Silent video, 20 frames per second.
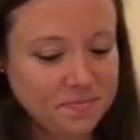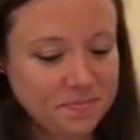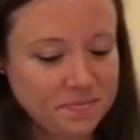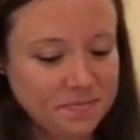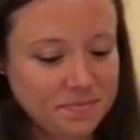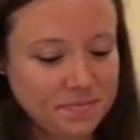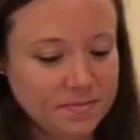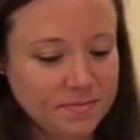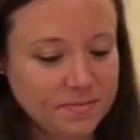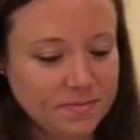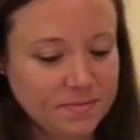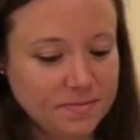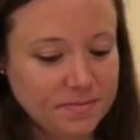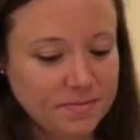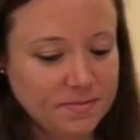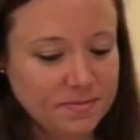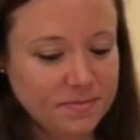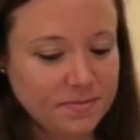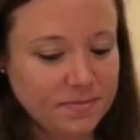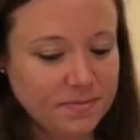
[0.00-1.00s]

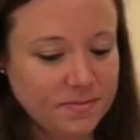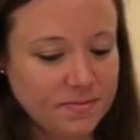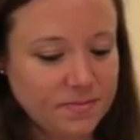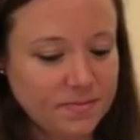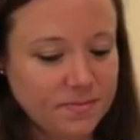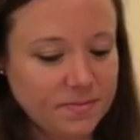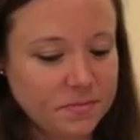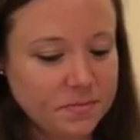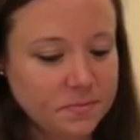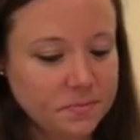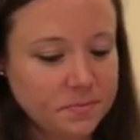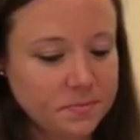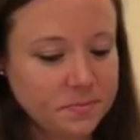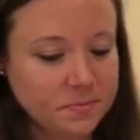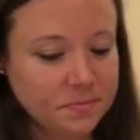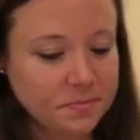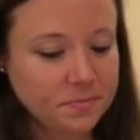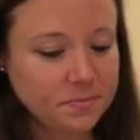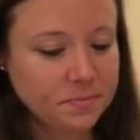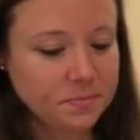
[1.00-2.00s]

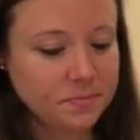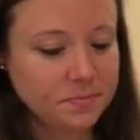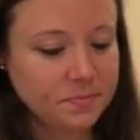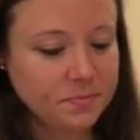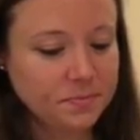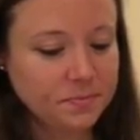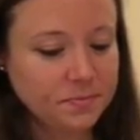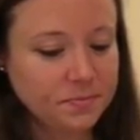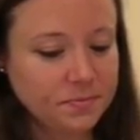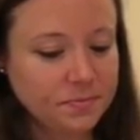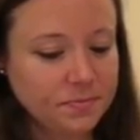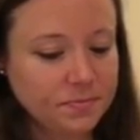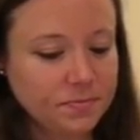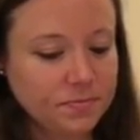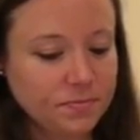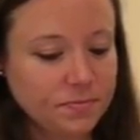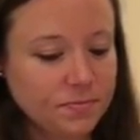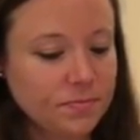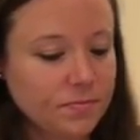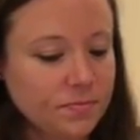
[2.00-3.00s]

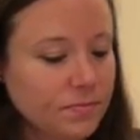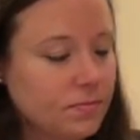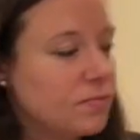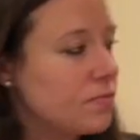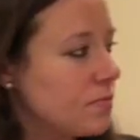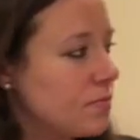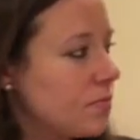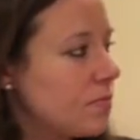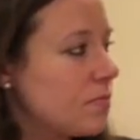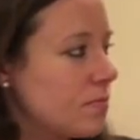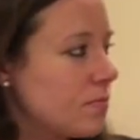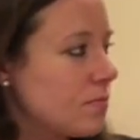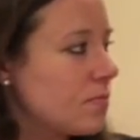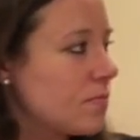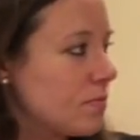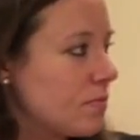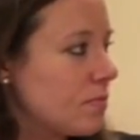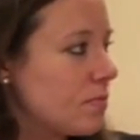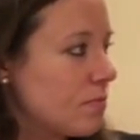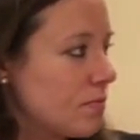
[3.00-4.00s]

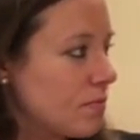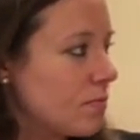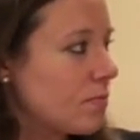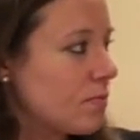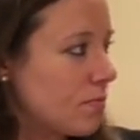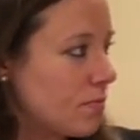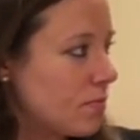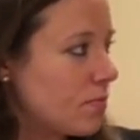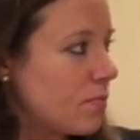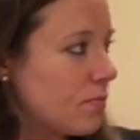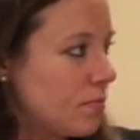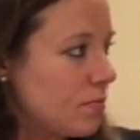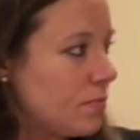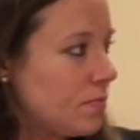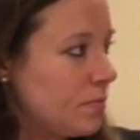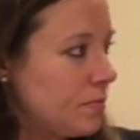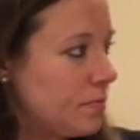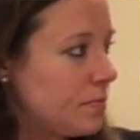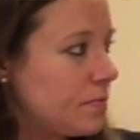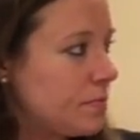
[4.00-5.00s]

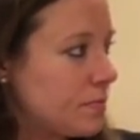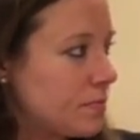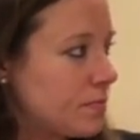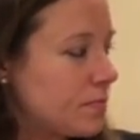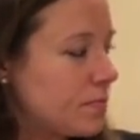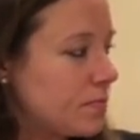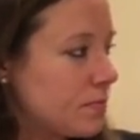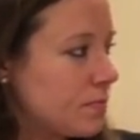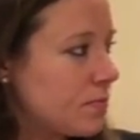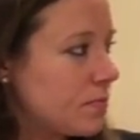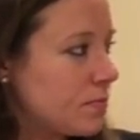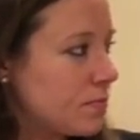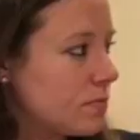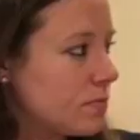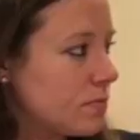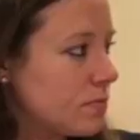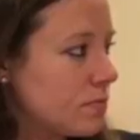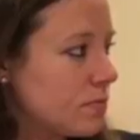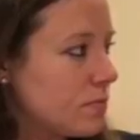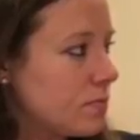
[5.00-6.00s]

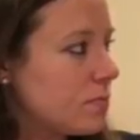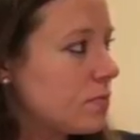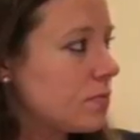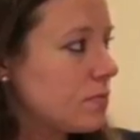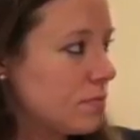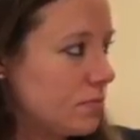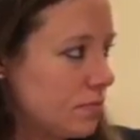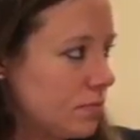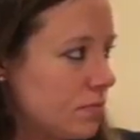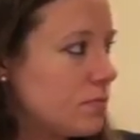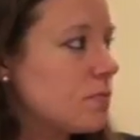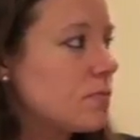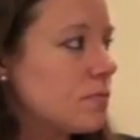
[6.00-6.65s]
[no speech]